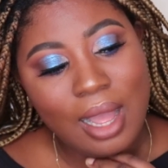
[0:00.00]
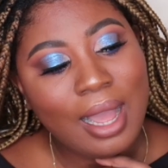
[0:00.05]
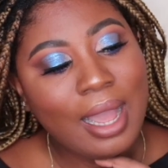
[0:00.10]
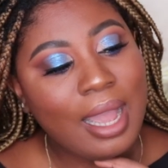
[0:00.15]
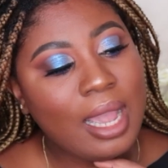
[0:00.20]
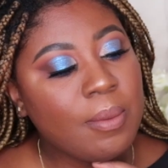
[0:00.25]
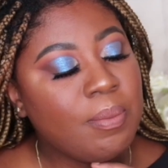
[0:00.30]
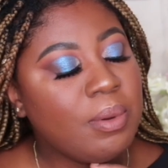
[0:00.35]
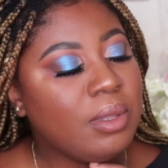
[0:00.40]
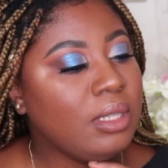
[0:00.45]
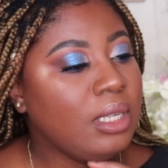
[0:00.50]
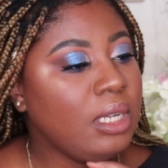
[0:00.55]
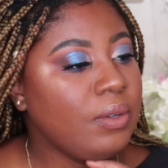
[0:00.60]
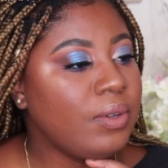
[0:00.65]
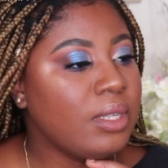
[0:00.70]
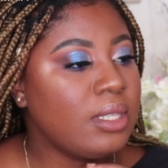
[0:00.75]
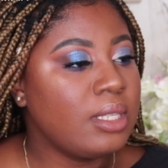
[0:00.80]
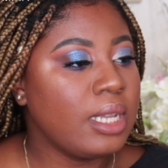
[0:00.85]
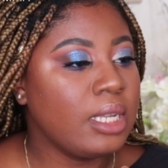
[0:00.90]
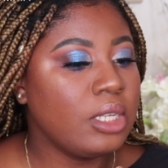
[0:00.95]
I believe
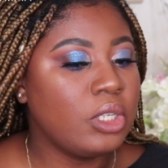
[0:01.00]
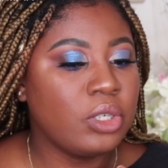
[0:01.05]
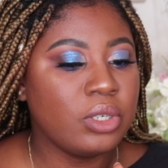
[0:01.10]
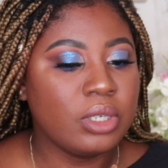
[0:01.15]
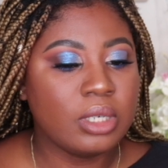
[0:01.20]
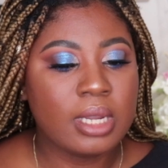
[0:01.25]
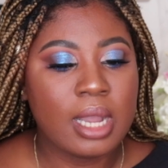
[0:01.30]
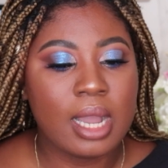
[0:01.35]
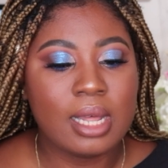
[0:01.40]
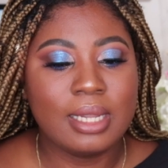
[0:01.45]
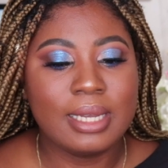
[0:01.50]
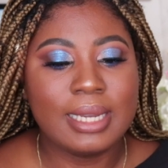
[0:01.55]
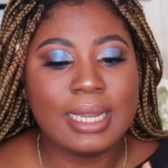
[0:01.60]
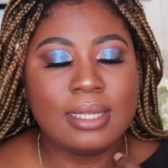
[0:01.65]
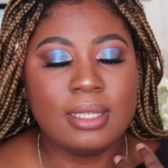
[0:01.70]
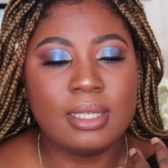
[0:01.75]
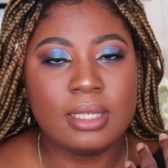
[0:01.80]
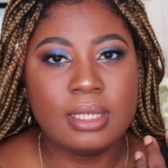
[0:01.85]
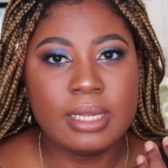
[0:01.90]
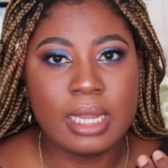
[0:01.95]
it stayed true to color.
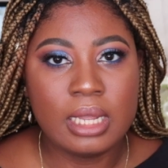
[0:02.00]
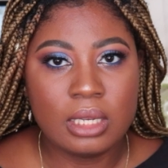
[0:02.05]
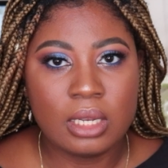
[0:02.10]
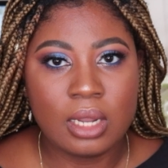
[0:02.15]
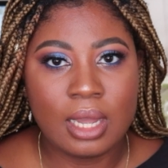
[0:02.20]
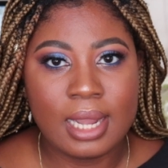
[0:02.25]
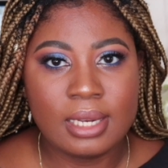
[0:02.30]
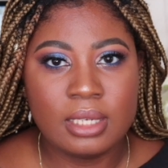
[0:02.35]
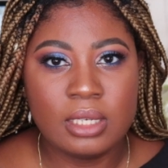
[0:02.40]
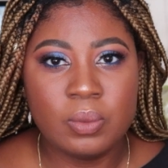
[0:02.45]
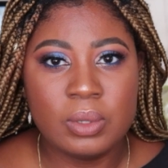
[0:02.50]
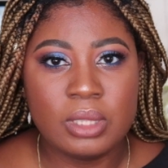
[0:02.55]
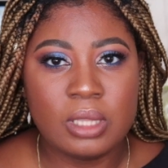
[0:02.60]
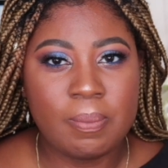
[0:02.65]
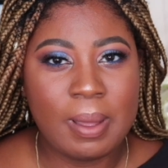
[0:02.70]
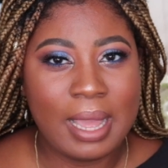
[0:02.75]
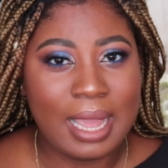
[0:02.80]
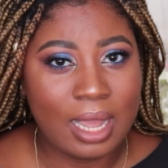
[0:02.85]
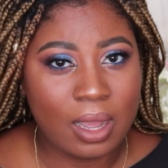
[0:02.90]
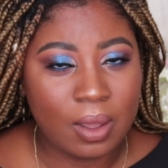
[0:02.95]
It did get lighter with the
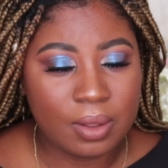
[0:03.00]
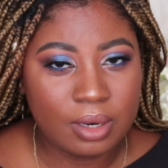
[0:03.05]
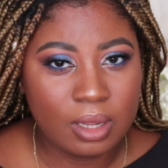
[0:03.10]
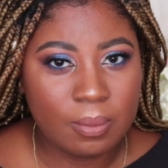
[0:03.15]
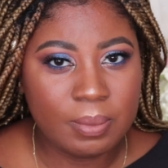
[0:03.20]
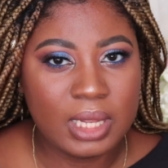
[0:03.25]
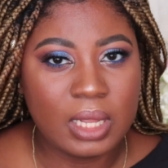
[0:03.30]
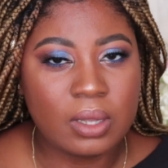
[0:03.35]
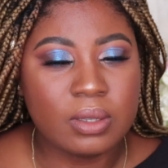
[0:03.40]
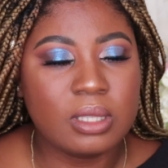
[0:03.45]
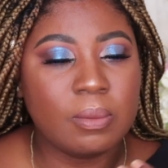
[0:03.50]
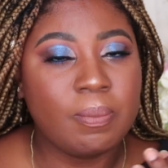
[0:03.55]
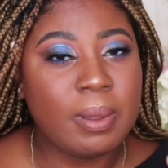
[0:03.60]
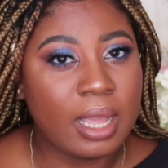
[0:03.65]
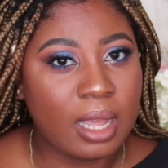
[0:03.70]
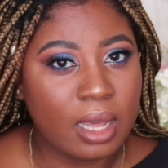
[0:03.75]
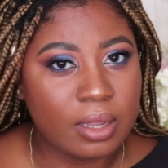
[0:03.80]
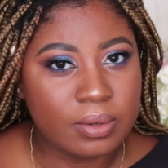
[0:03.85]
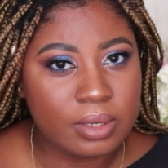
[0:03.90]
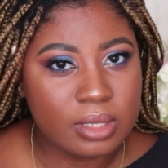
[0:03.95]
powder, but that was the
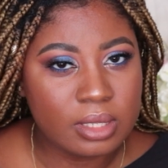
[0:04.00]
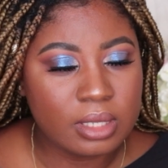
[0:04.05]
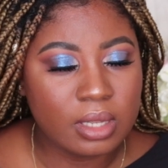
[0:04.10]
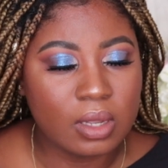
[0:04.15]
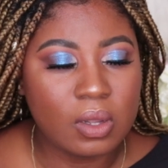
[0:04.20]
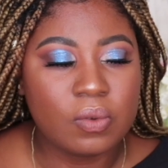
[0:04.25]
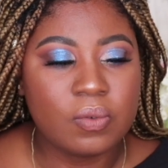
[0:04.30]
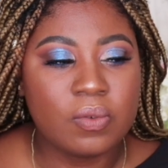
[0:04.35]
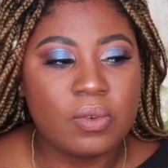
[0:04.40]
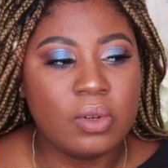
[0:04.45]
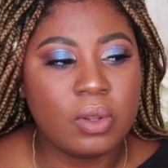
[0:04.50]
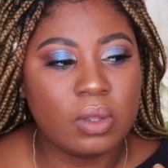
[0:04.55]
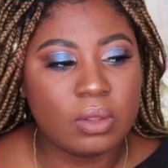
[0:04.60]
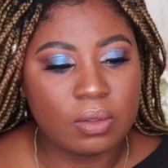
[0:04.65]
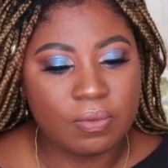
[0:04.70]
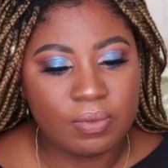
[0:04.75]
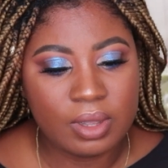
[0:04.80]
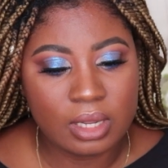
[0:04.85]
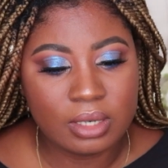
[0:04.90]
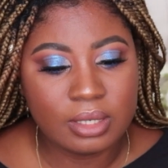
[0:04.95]
powder itself, not
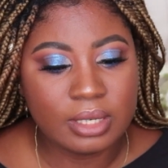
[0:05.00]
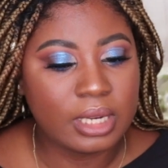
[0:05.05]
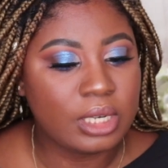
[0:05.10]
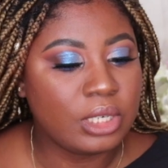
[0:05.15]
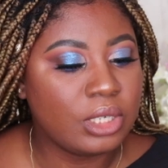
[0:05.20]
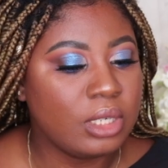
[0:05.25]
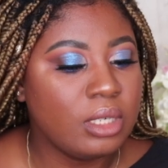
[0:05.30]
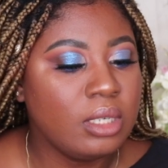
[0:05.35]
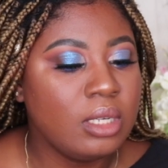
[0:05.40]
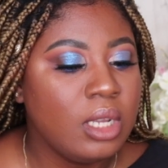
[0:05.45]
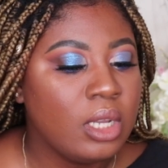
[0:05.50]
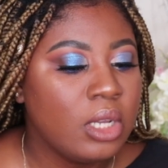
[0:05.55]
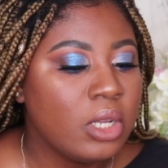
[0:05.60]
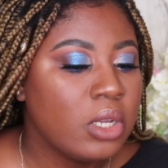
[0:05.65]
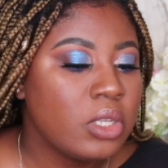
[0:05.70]
the foundation.